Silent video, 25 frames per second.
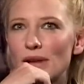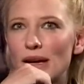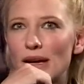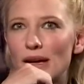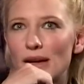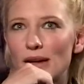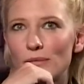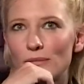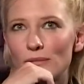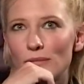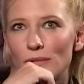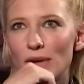
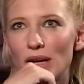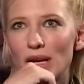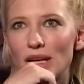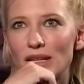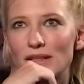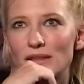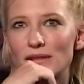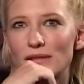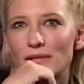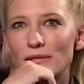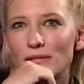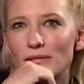Um,
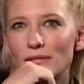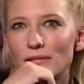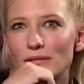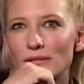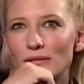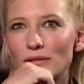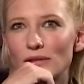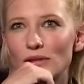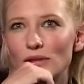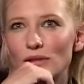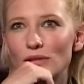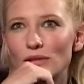it's
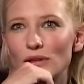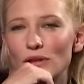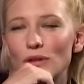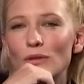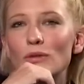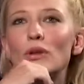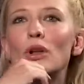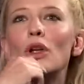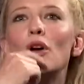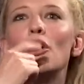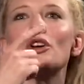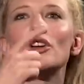
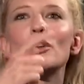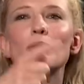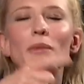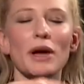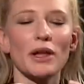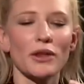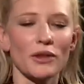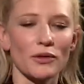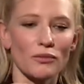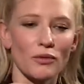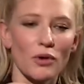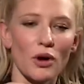you learn
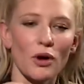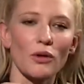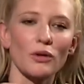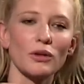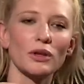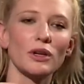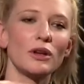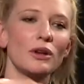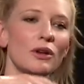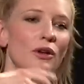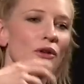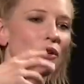about the
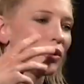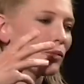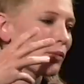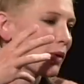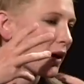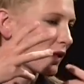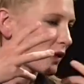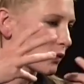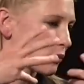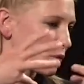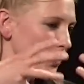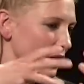role, you learn
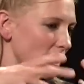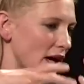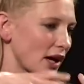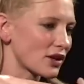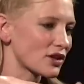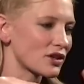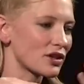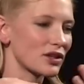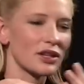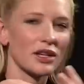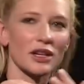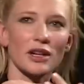about the
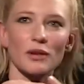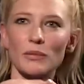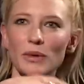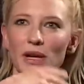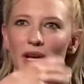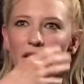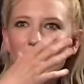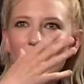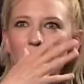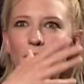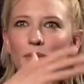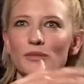production, and it
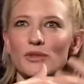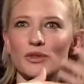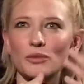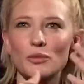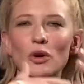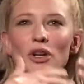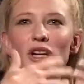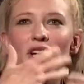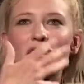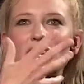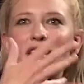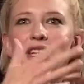becomes
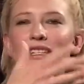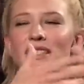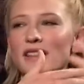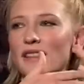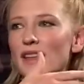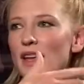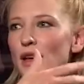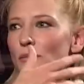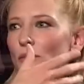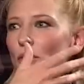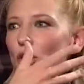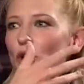what it is
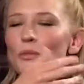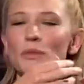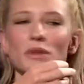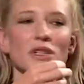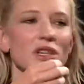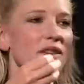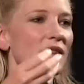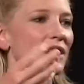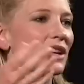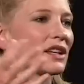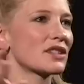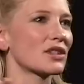in that
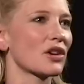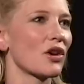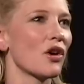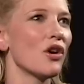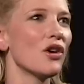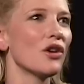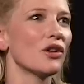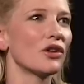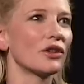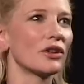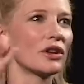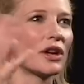moment, and then it's
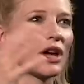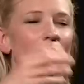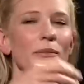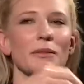gone.